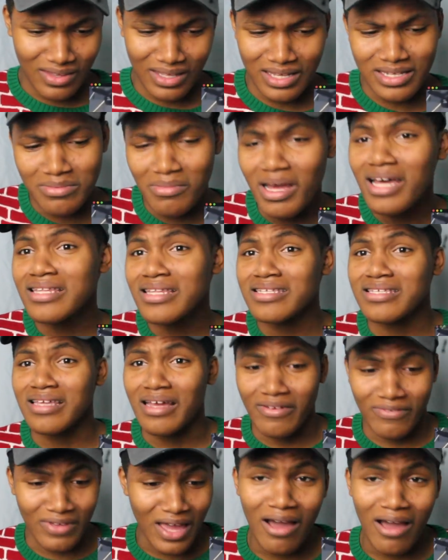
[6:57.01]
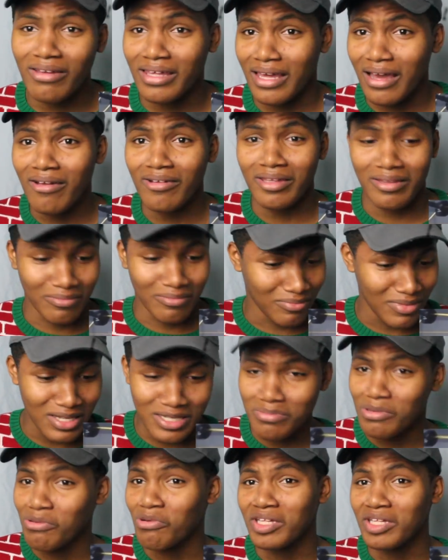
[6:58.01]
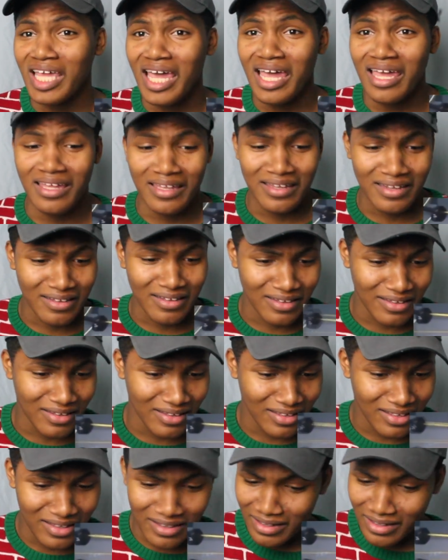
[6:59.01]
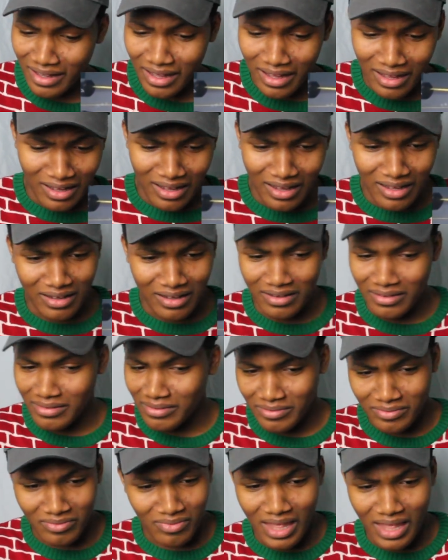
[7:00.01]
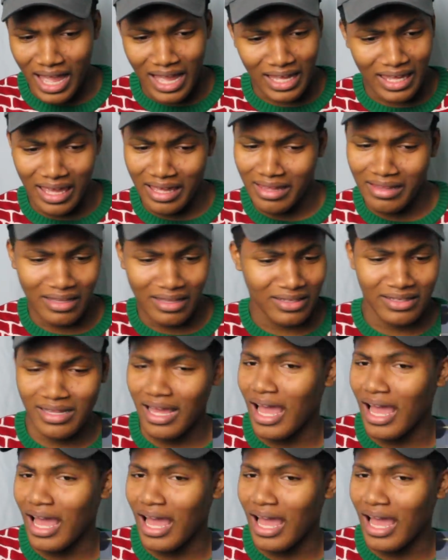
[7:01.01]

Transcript: That's some other stuff. Y'all can miss me with that. I can't